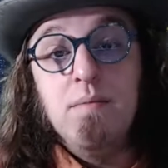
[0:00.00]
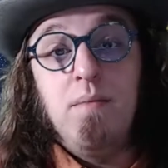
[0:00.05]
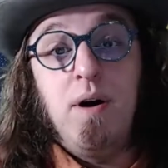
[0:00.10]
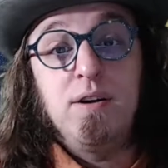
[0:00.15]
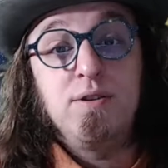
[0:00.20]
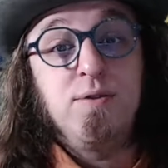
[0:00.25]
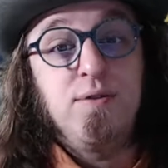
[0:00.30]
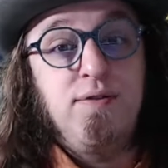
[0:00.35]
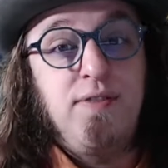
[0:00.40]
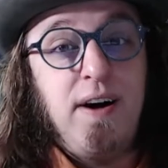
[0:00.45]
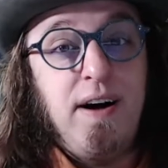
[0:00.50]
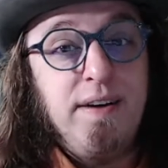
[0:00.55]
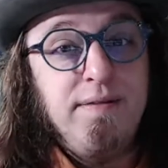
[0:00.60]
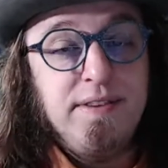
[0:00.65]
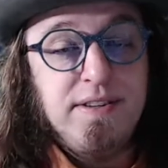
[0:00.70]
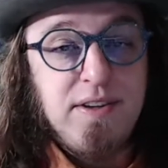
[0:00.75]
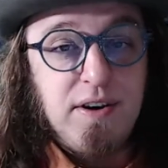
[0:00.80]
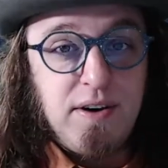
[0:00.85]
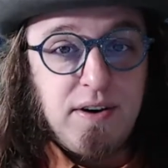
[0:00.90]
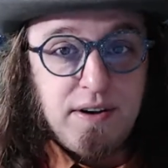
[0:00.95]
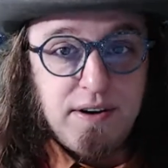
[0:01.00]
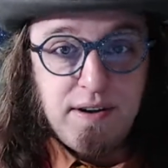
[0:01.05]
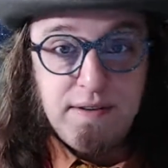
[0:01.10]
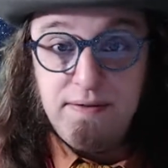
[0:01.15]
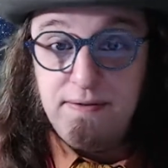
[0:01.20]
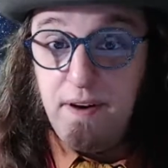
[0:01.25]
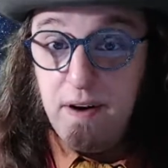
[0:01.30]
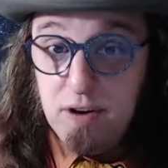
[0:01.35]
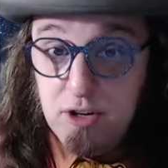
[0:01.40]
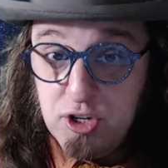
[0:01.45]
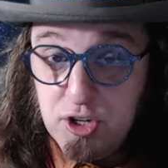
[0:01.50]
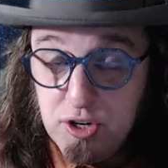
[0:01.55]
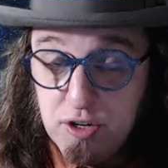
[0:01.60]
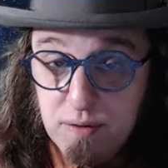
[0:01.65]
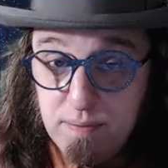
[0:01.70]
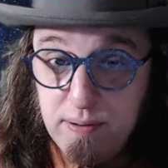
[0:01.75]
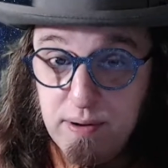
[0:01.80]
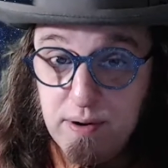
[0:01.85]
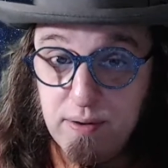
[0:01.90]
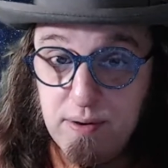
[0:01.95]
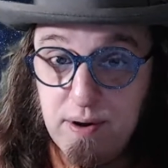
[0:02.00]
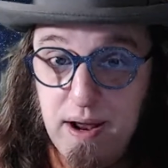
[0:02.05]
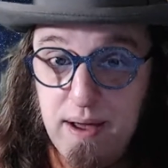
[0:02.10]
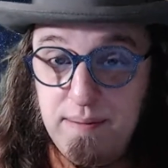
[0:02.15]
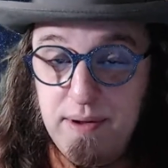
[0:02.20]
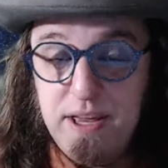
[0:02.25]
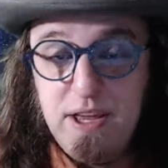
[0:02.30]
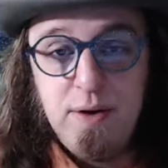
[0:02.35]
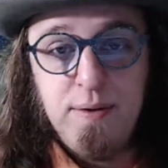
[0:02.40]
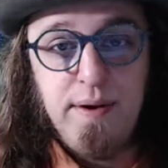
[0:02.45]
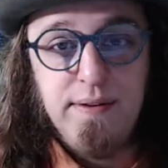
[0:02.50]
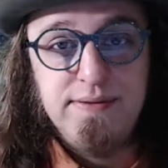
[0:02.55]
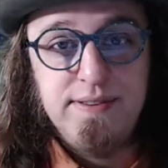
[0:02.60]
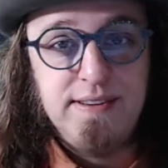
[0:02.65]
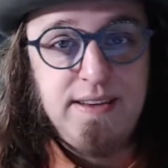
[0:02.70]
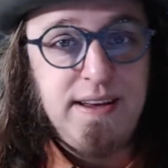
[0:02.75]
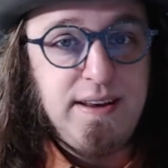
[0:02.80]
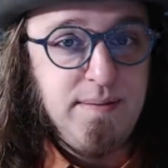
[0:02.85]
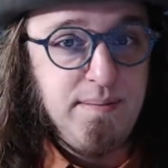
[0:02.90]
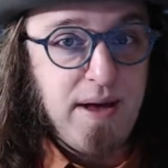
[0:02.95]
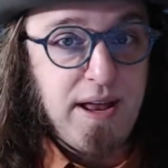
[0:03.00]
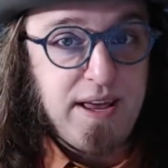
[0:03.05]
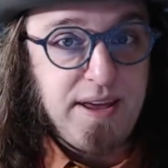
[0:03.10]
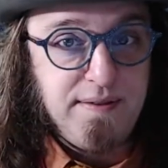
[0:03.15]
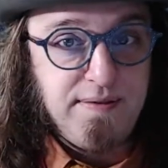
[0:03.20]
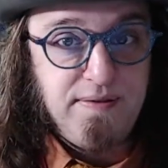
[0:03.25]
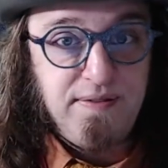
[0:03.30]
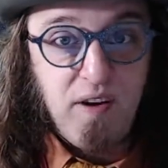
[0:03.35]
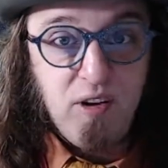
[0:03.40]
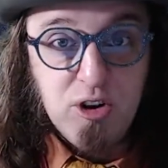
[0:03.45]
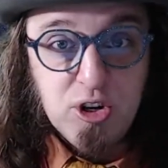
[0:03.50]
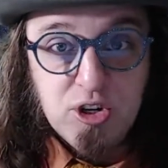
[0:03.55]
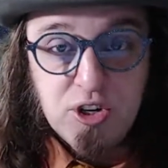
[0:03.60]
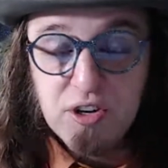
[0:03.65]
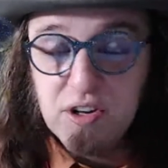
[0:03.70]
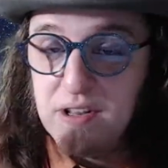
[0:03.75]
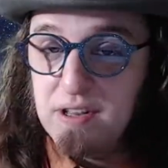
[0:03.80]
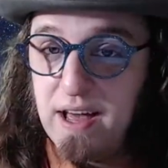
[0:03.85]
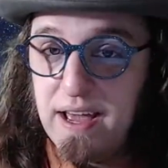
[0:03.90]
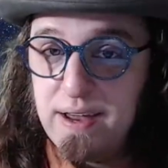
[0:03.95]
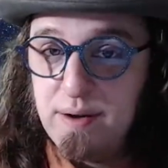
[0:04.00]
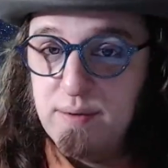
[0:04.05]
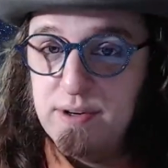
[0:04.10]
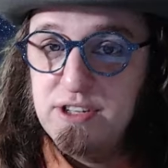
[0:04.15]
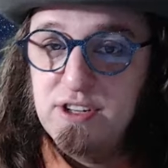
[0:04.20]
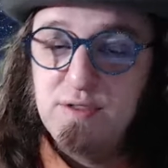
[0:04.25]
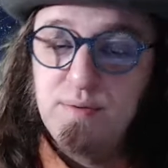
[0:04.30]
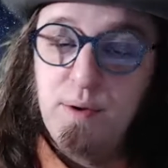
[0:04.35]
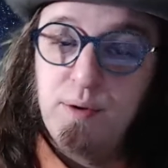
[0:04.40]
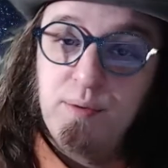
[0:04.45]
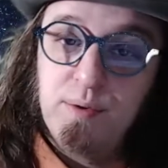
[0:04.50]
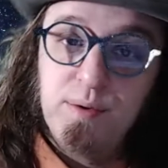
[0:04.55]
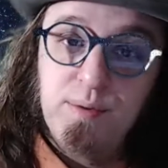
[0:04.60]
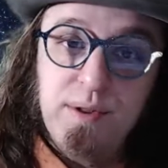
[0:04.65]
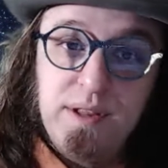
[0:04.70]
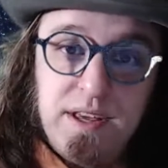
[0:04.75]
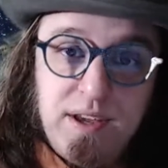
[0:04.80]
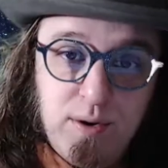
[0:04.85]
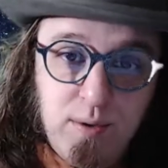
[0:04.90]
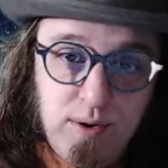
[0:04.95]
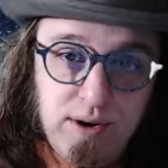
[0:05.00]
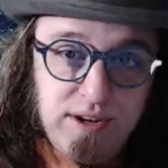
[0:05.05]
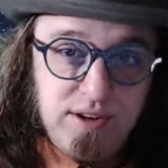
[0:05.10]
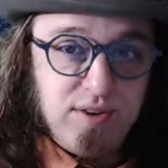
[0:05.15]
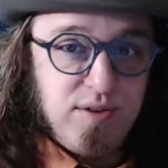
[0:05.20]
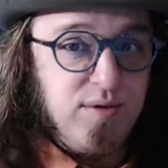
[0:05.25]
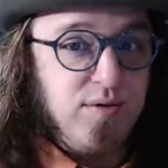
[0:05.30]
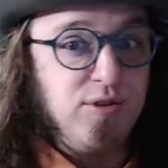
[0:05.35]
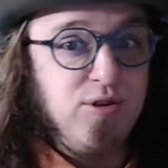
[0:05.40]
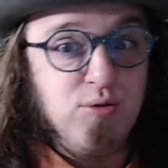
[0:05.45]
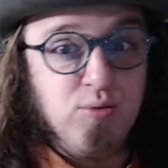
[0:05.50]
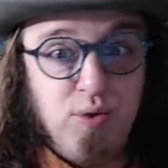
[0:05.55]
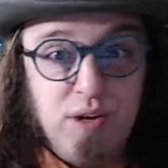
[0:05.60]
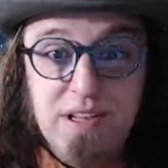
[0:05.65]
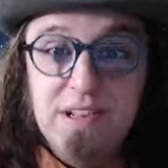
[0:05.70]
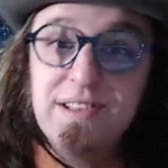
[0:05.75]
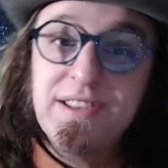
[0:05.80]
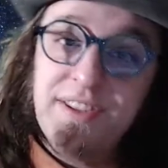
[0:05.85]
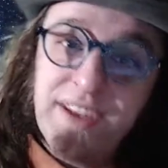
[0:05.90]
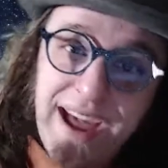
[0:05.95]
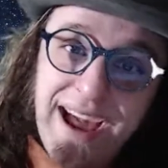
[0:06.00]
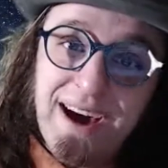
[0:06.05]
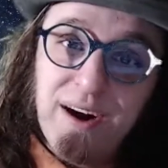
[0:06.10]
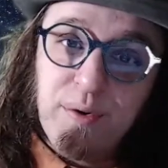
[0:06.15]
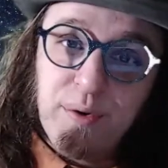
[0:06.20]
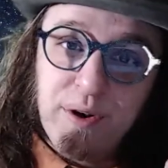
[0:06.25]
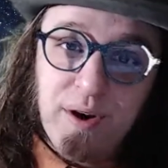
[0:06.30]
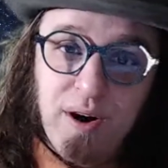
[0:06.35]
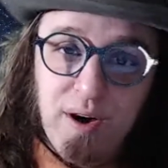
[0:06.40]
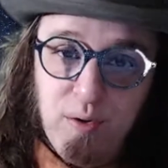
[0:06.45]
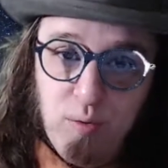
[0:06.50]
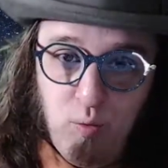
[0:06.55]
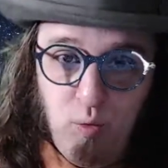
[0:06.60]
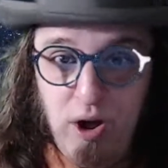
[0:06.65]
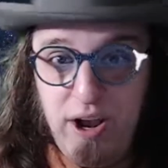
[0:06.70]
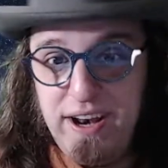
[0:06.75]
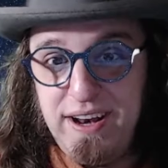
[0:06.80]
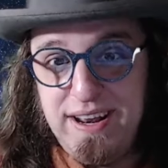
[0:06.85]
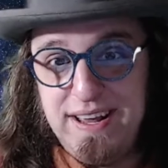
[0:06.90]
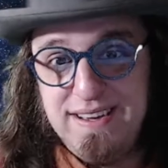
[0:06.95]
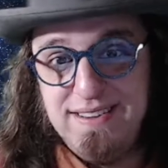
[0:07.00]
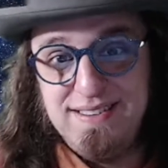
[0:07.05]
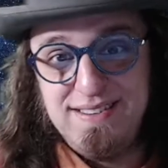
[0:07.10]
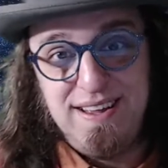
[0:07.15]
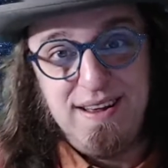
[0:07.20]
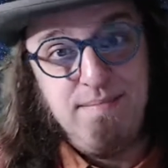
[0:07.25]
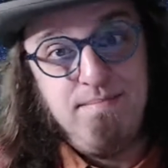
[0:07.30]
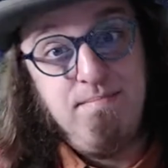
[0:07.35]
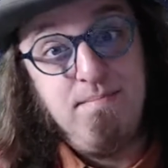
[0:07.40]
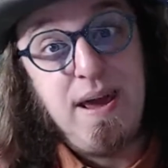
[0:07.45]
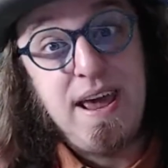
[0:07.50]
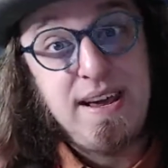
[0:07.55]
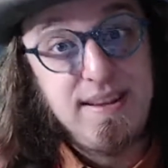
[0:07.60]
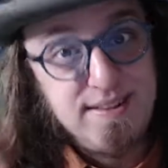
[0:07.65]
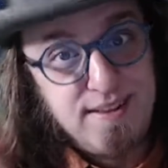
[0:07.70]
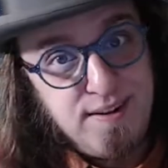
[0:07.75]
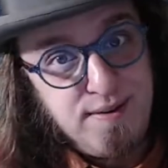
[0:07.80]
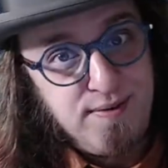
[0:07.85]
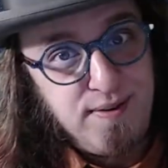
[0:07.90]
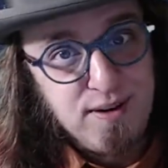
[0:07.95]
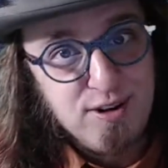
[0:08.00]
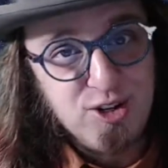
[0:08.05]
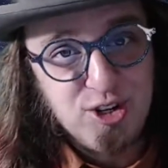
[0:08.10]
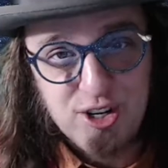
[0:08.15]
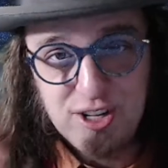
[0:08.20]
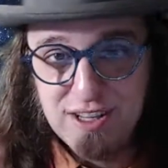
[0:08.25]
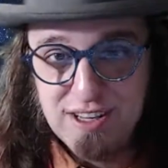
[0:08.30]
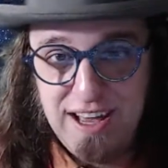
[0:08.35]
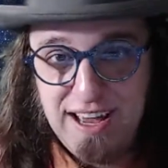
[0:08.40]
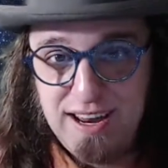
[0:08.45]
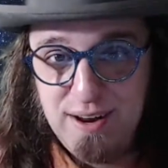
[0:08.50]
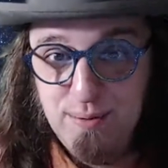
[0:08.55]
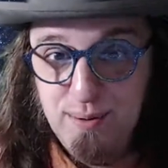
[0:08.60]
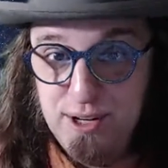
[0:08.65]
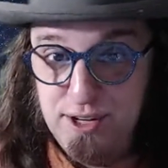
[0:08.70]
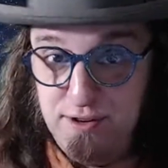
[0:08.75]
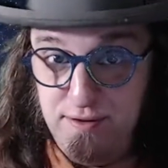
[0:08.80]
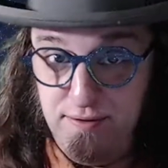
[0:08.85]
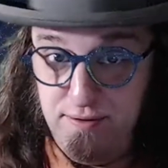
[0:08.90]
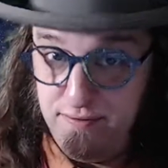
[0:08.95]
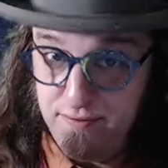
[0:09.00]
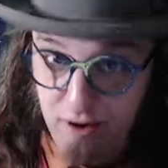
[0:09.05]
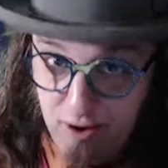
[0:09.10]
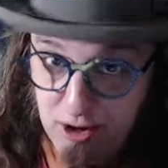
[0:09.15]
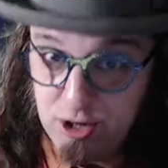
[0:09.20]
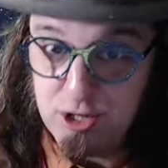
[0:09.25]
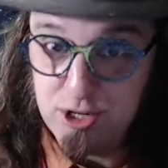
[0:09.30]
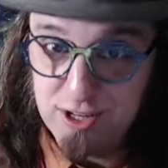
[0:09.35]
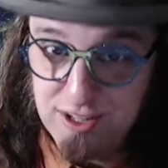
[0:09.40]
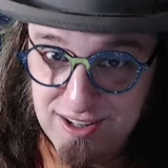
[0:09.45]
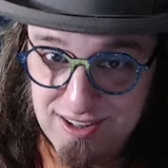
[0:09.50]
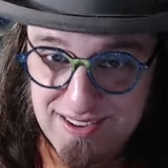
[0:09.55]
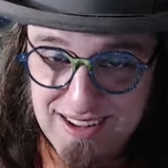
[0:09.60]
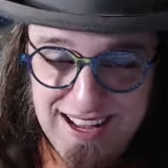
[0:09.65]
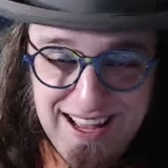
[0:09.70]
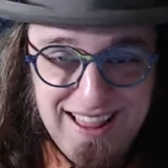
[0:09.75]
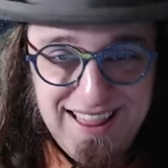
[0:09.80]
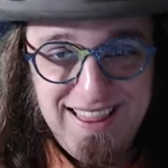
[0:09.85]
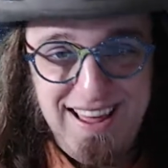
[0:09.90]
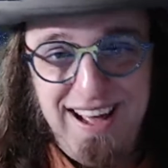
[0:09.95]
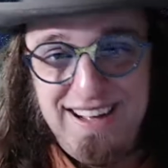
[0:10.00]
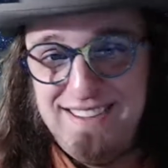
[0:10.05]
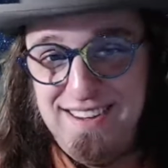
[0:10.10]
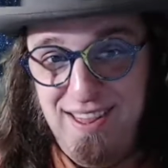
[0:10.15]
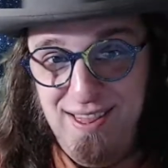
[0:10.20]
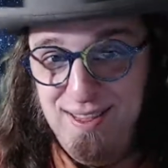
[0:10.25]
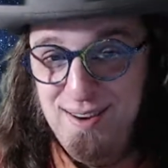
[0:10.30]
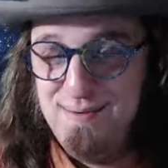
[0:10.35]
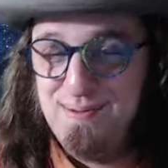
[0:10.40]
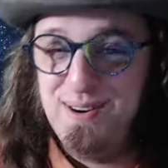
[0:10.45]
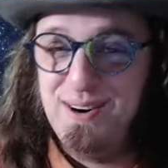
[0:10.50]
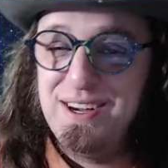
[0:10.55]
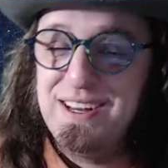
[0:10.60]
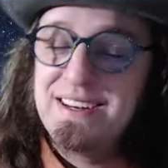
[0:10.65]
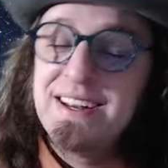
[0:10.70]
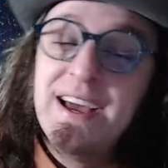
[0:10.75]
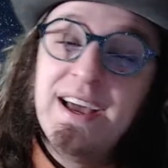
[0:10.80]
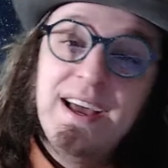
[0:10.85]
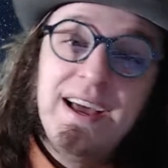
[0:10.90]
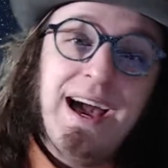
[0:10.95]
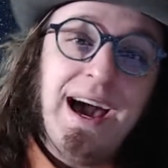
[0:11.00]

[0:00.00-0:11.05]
Module 5 is on functional programming. You have seen many functional languages, but we're really going to drill down on what it is that makes a functional language functional. That's the point.